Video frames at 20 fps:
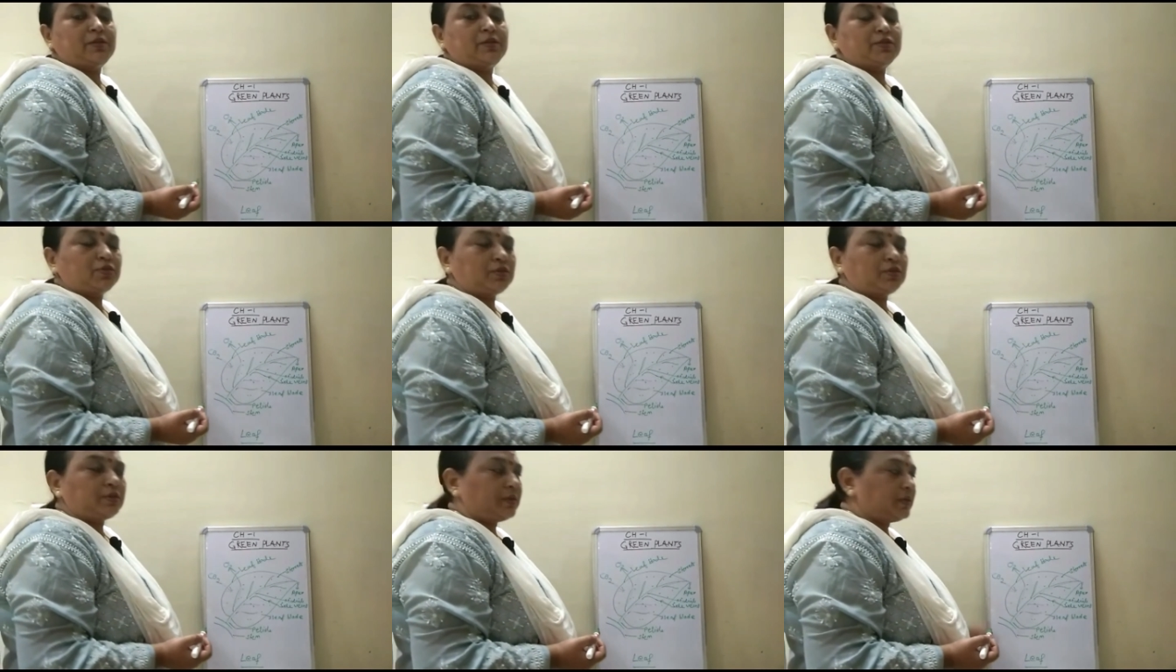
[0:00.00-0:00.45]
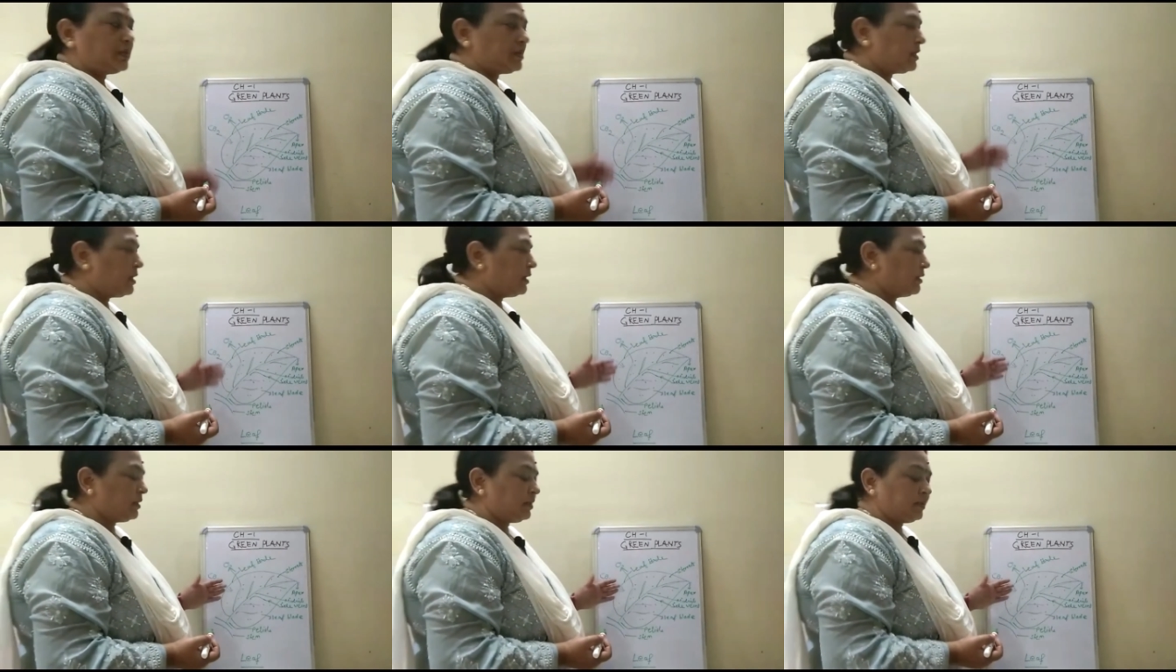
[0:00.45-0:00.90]
So these
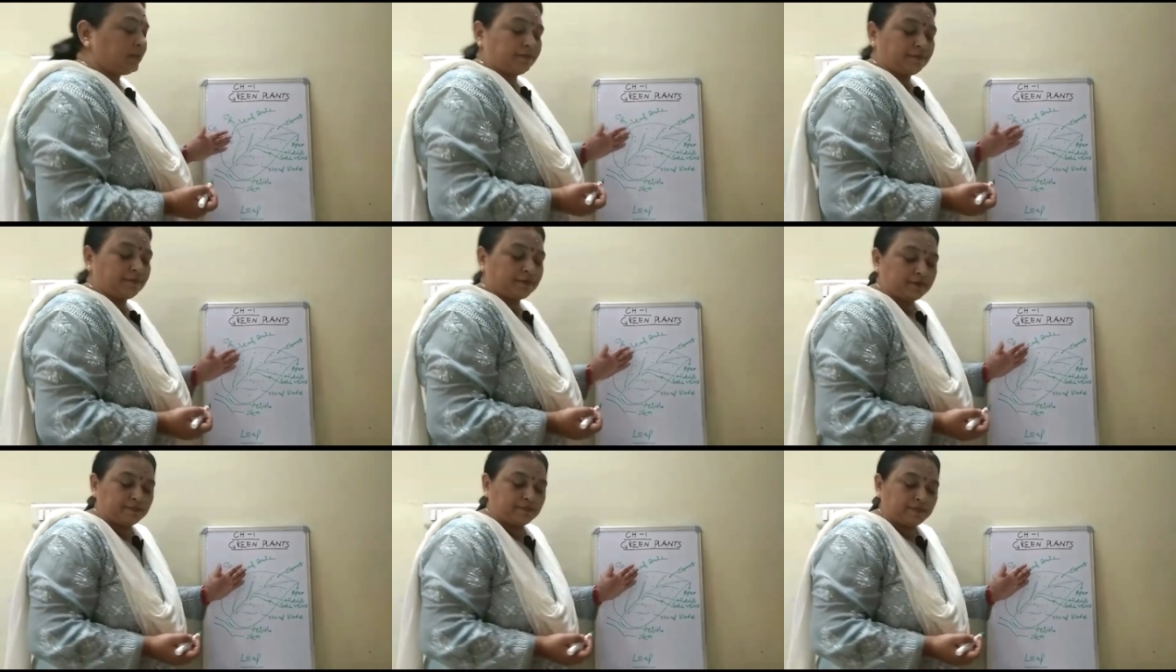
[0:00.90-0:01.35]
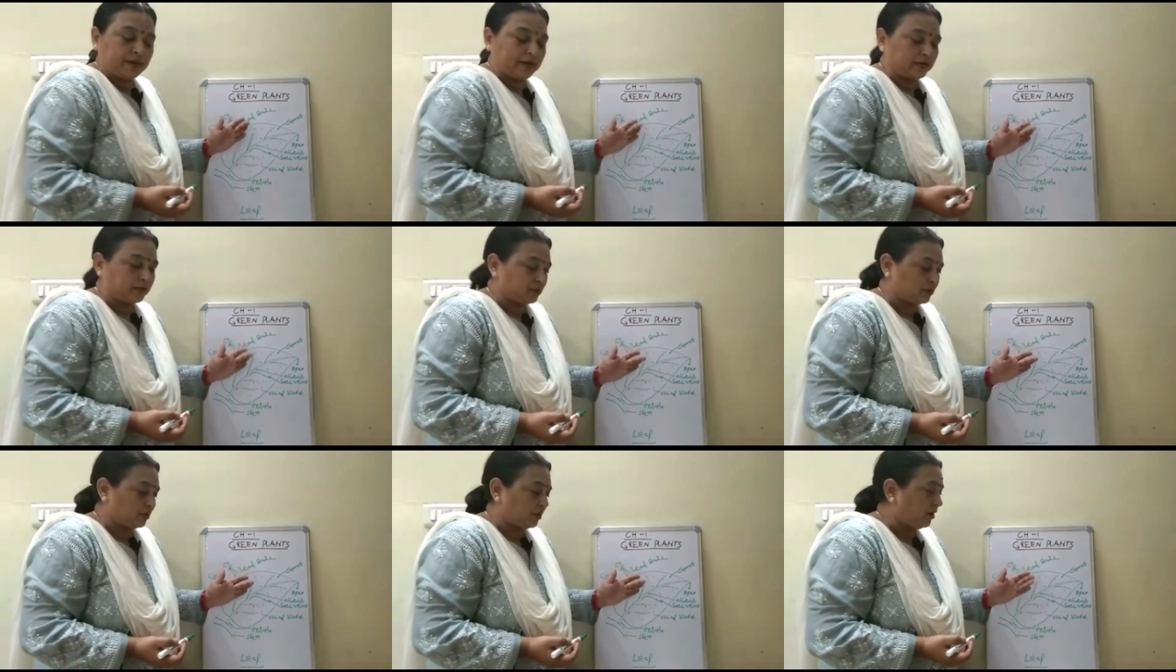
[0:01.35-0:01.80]
are the different
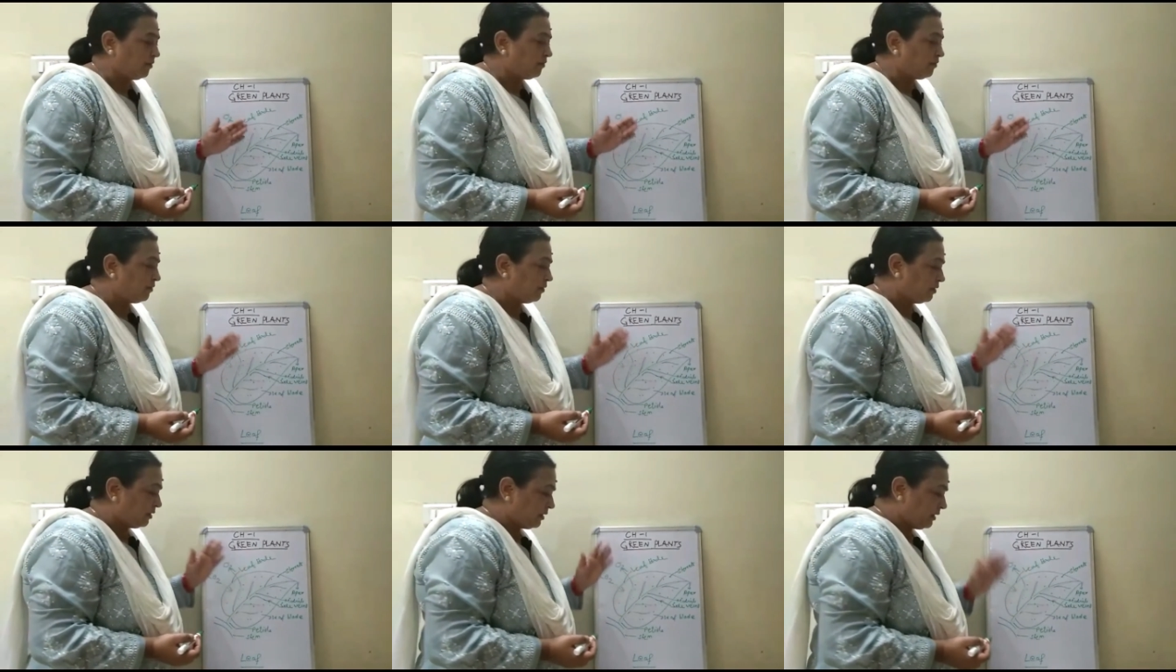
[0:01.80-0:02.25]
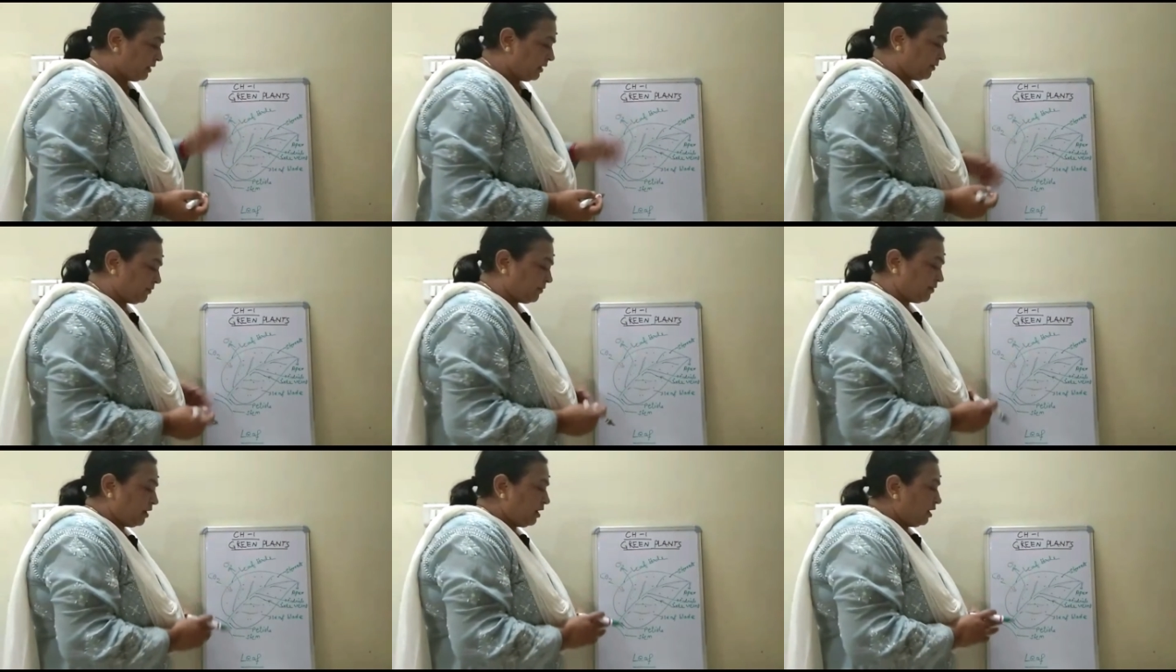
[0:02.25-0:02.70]
parts of
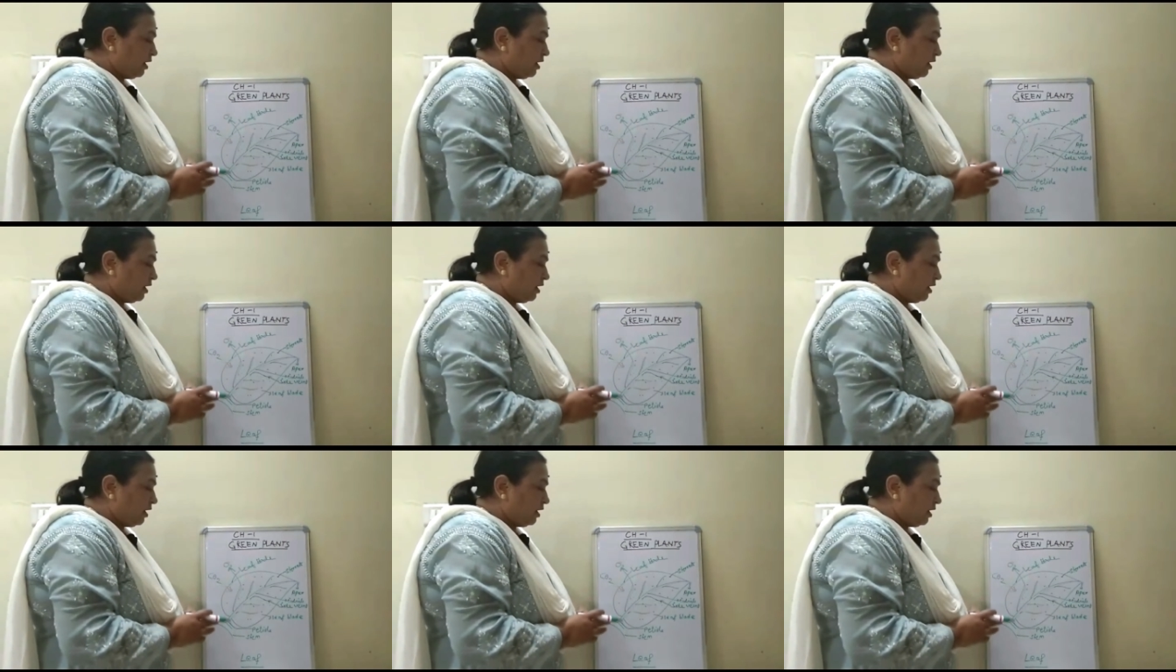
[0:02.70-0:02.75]
leaf.